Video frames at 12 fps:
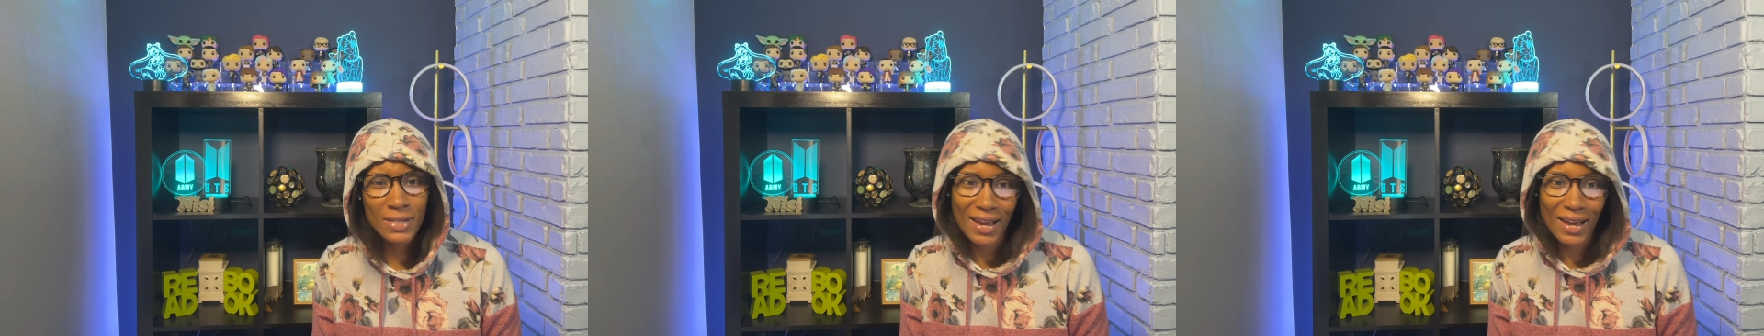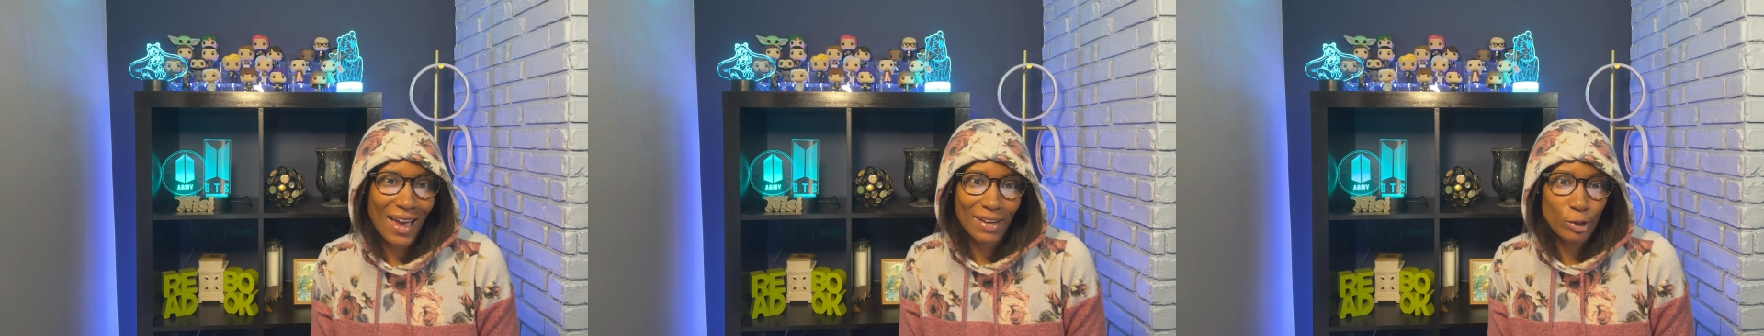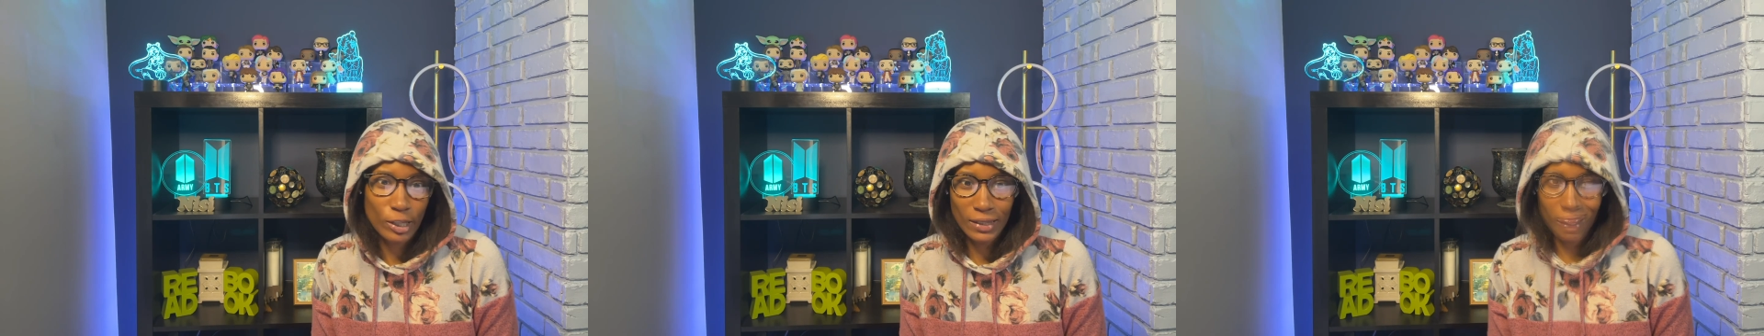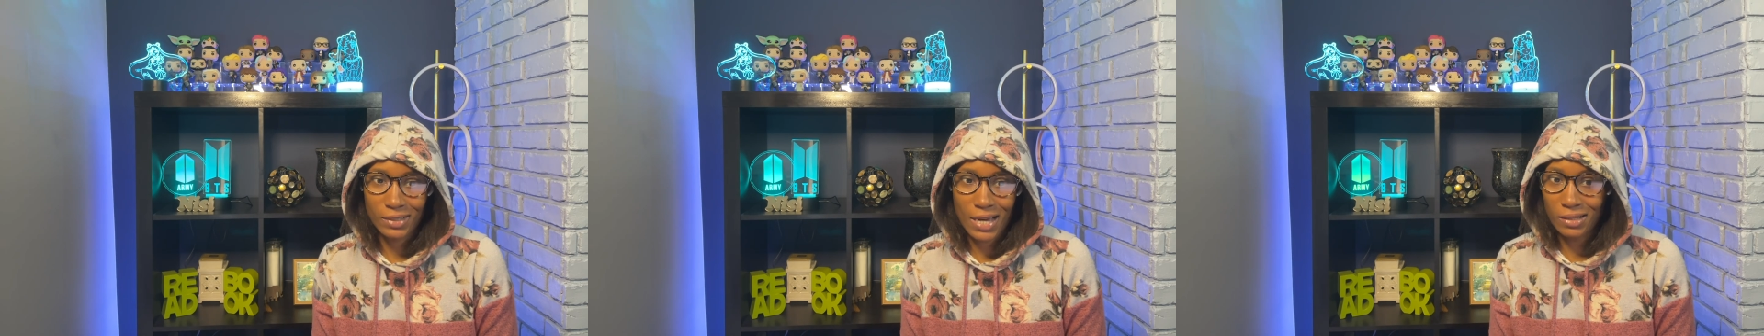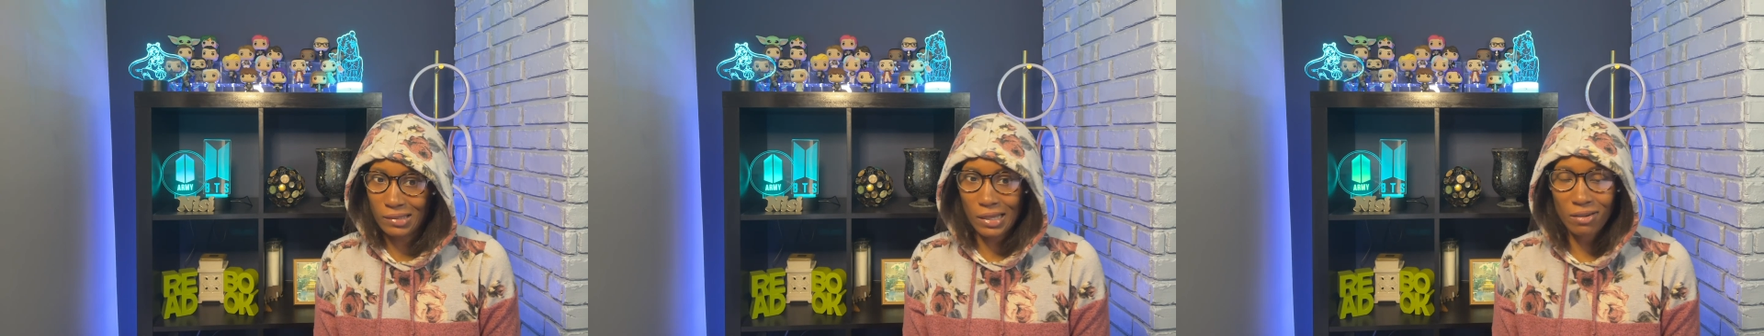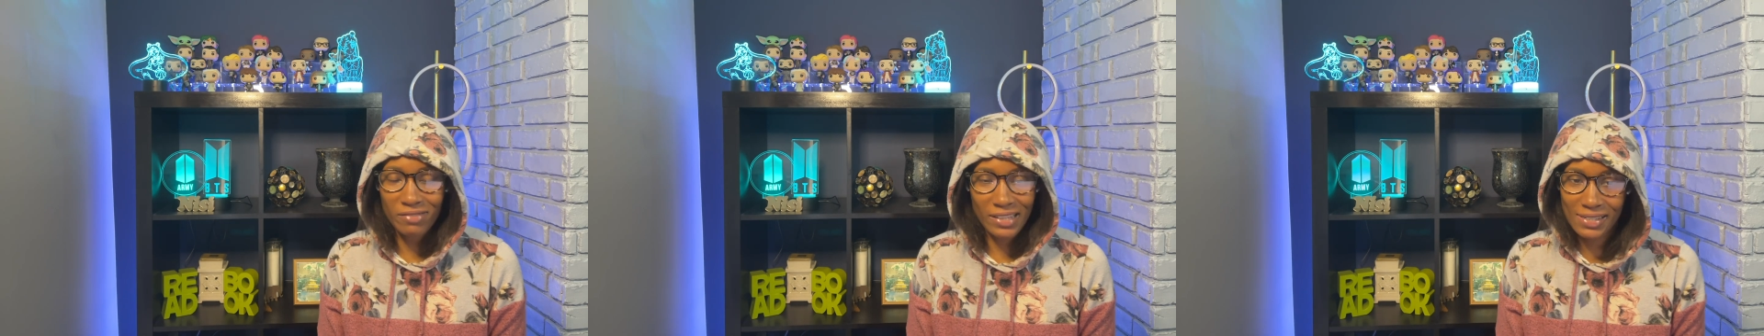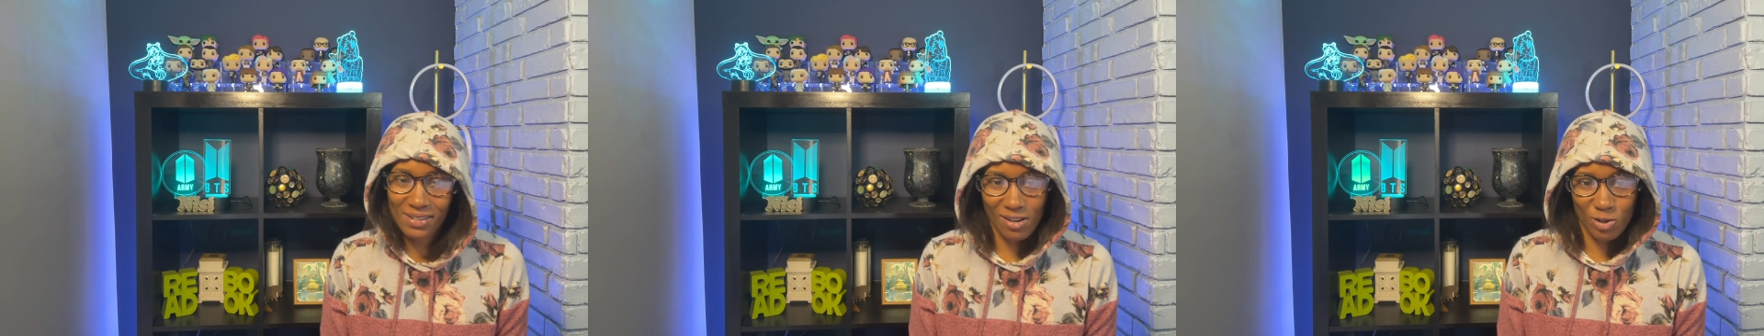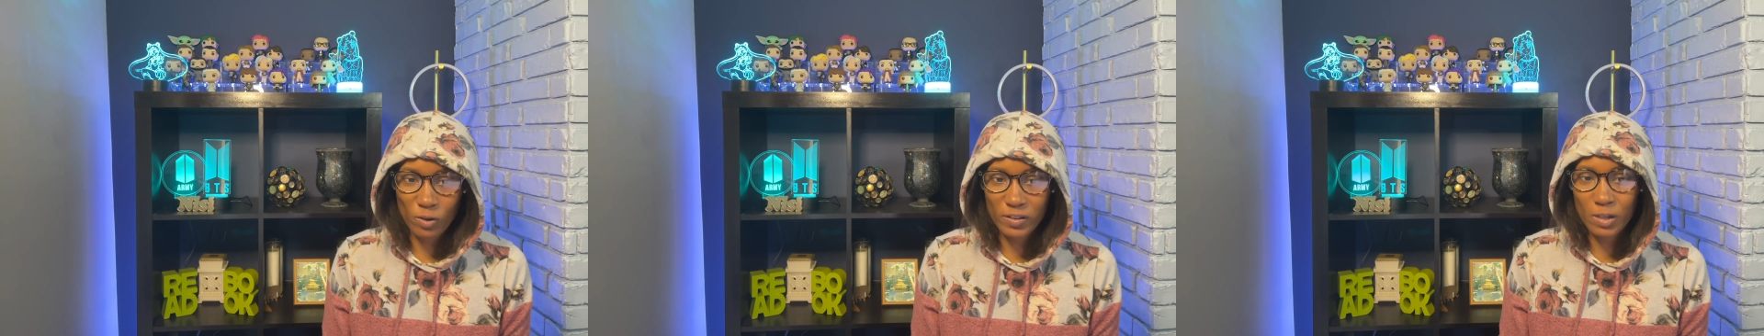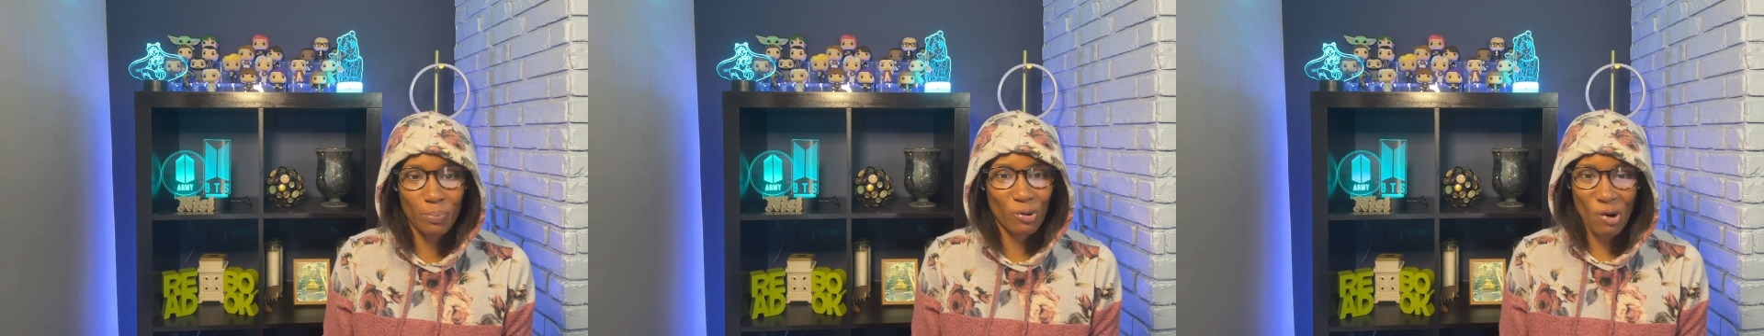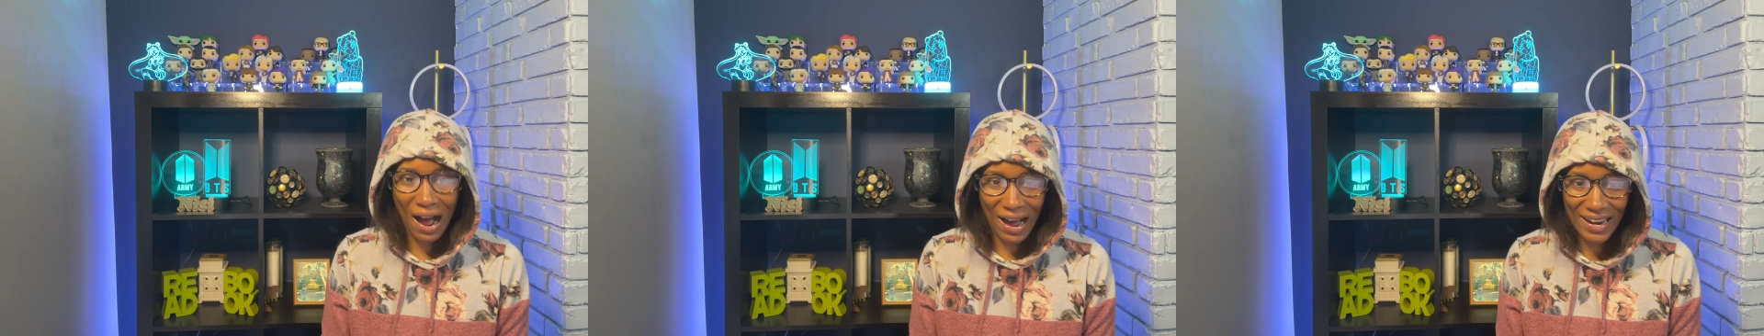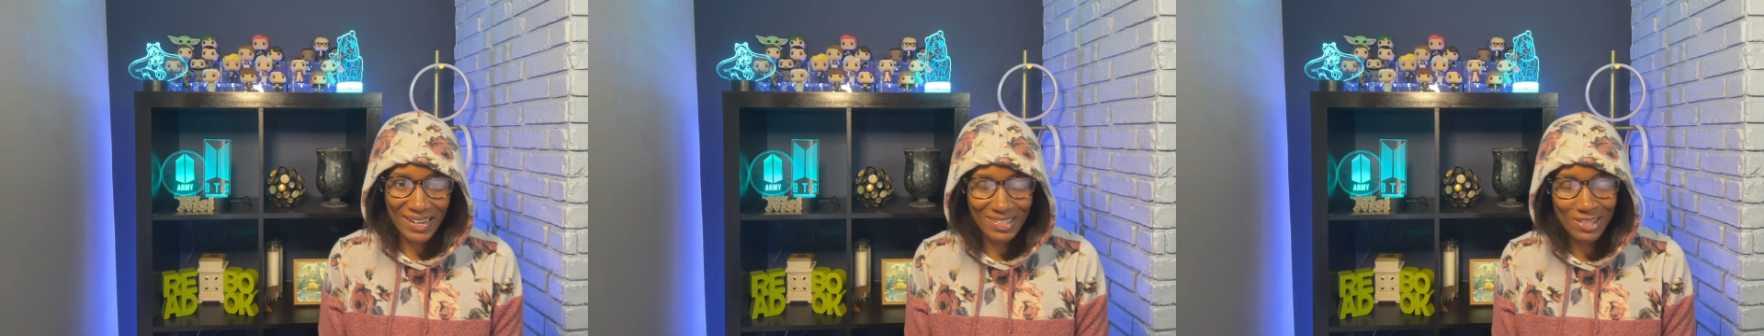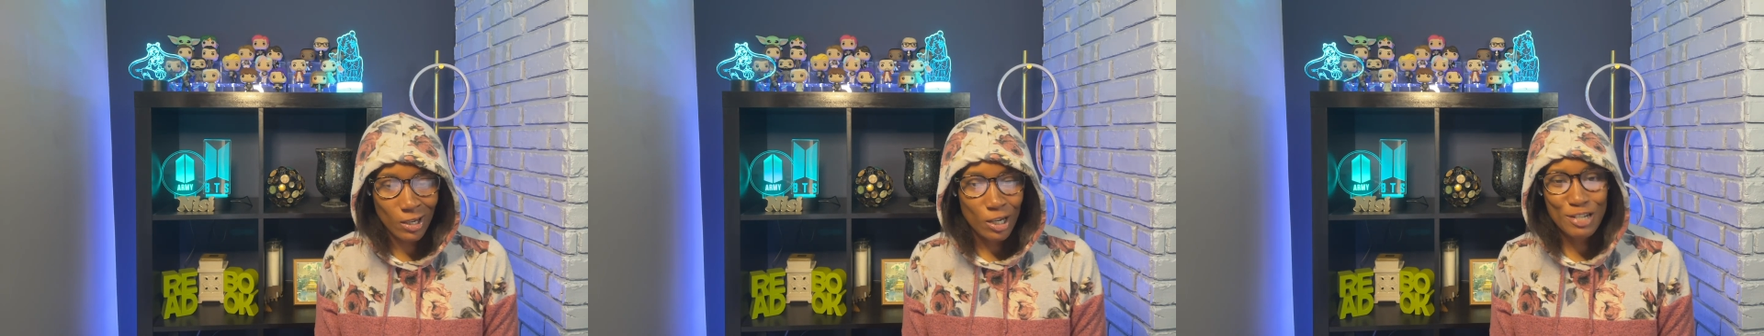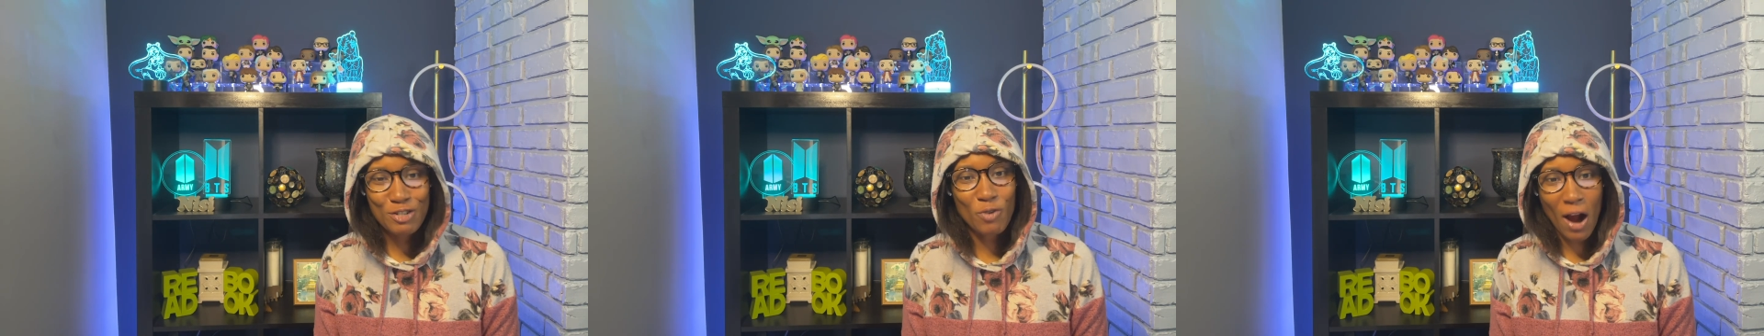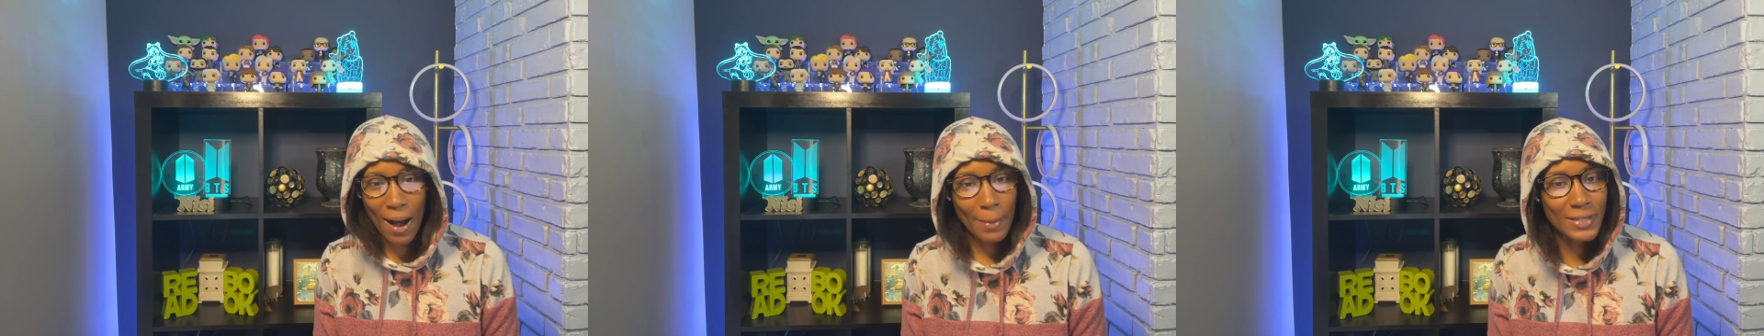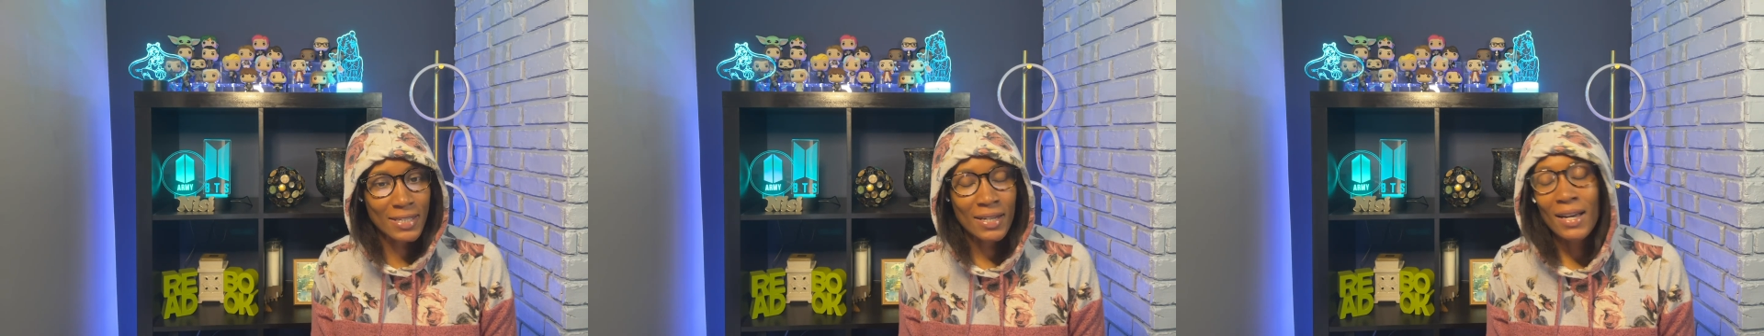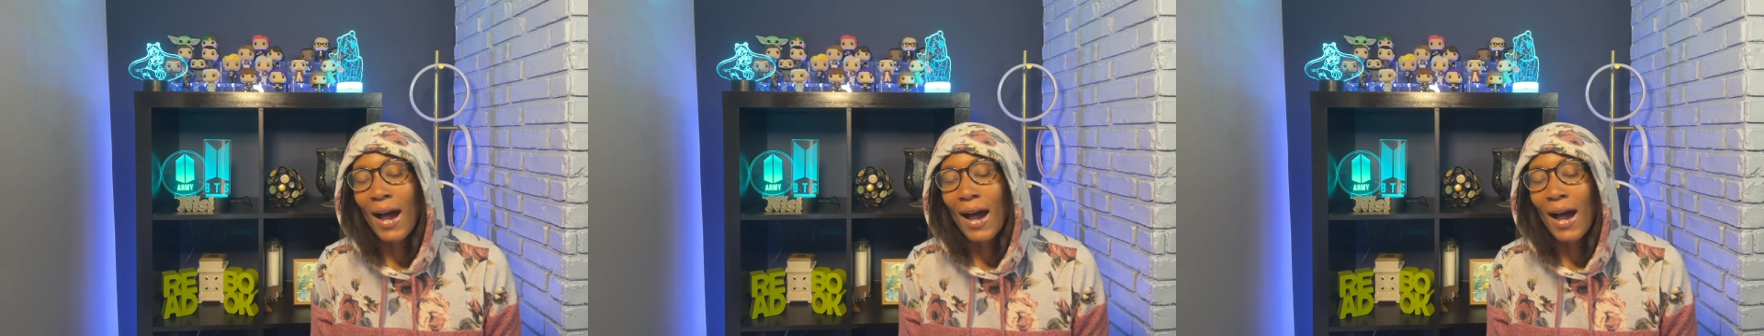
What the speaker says: I really like kind of love these sort of surprise drops.